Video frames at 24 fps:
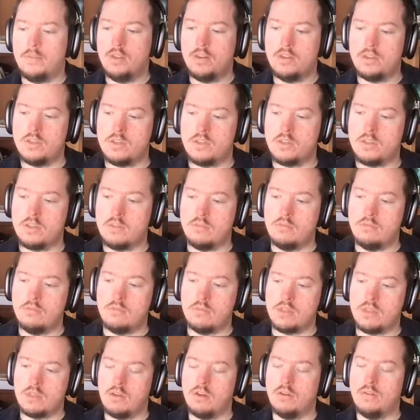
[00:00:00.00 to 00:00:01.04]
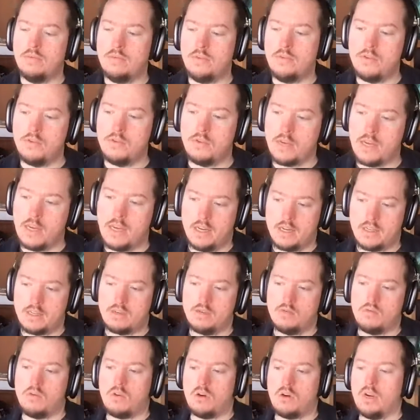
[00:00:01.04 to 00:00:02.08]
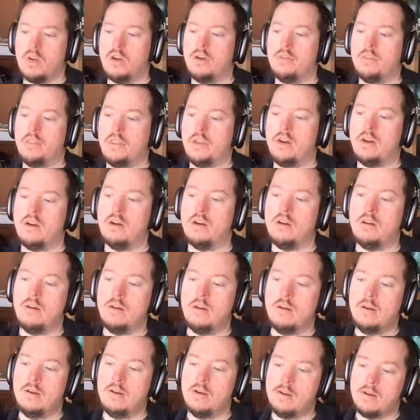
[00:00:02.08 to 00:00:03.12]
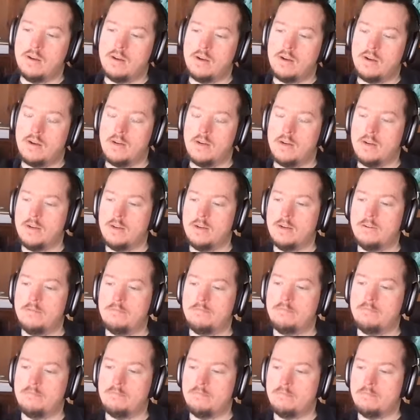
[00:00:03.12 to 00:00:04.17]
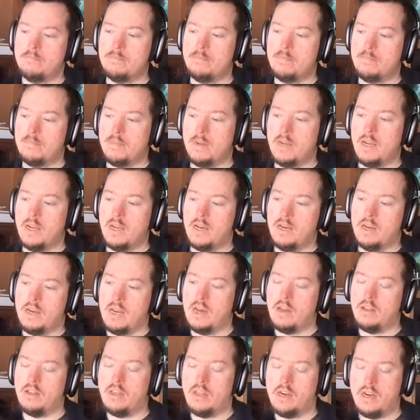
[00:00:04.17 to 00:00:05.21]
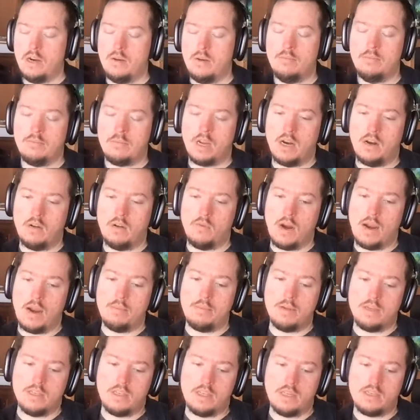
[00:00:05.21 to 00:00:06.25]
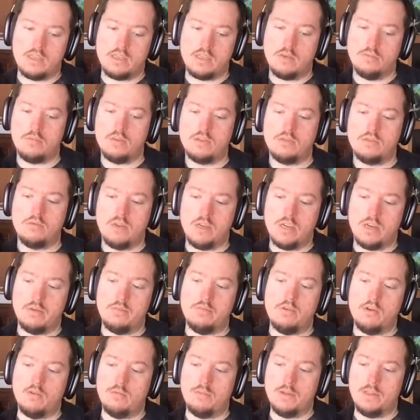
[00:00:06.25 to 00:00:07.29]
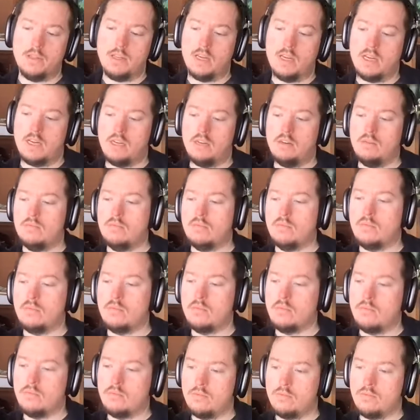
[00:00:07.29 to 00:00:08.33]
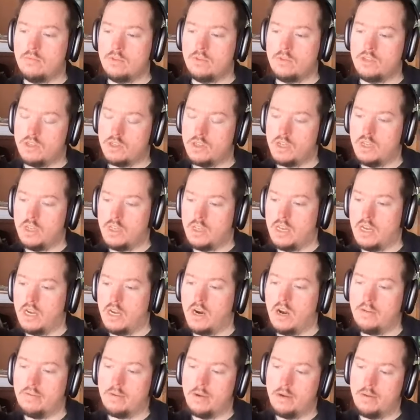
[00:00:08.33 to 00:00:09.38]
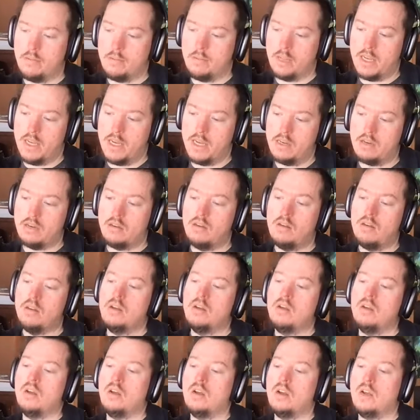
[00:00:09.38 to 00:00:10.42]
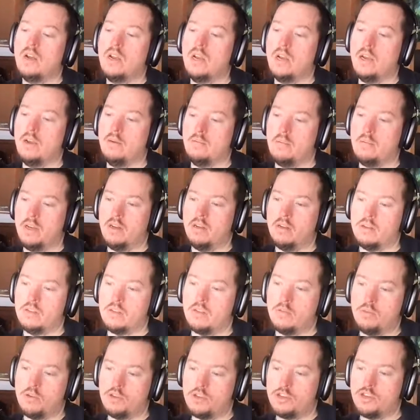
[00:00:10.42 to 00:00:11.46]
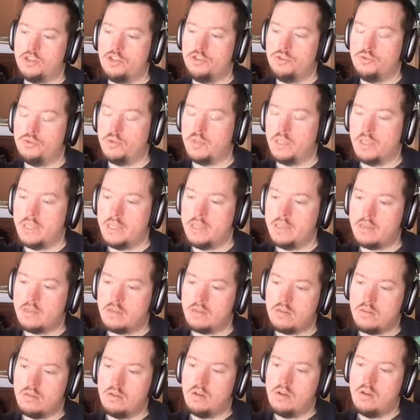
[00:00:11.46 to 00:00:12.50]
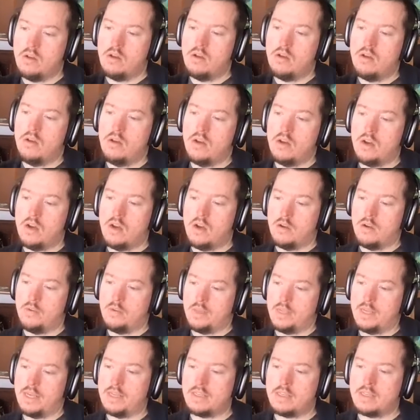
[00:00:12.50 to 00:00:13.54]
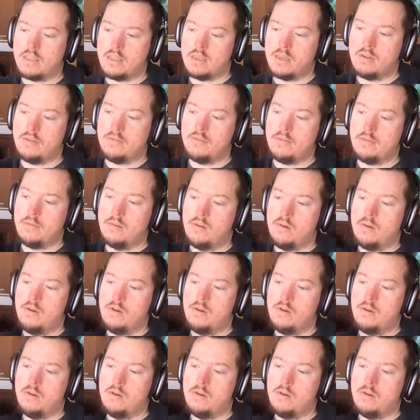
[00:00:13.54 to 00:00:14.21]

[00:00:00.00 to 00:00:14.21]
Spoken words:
There's still a few kinks to work out there. And now that I'm kind of wrapping things up this week, I'm hoping that I can just get that off my plate and be able to push a new release with that stuff.